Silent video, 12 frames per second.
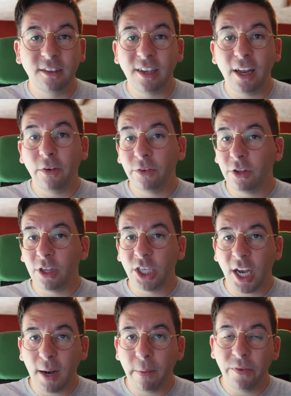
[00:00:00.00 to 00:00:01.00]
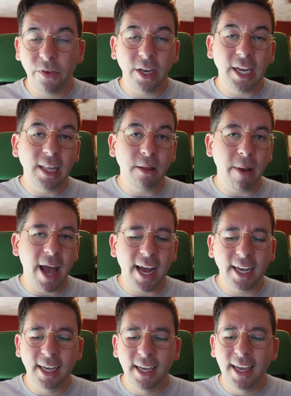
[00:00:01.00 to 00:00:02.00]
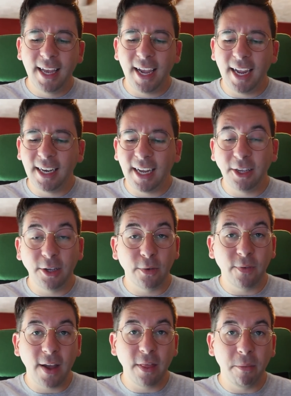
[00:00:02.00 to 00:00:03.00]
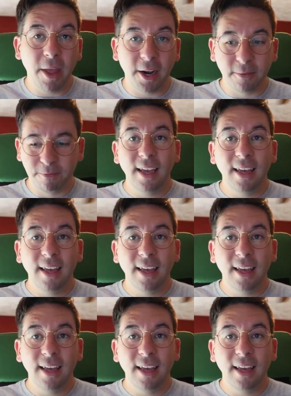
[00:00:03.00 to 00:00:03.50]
just head over to the China Pavilion in the back and uh, you can find them there.